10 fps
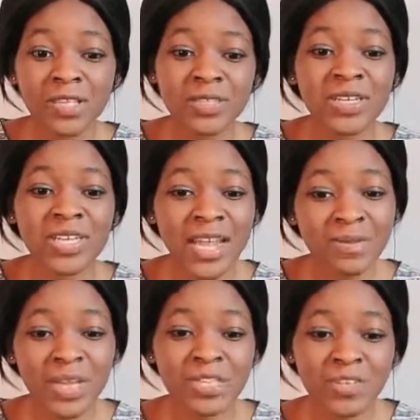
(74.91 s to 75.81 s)
So today
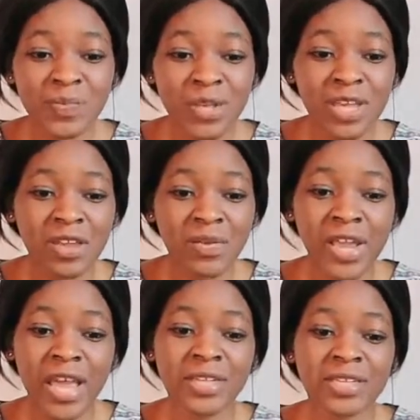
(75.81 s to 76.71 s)
I'm going to be
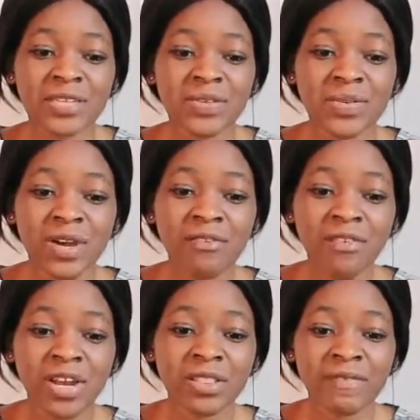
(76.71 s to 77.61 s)
reacting to Covering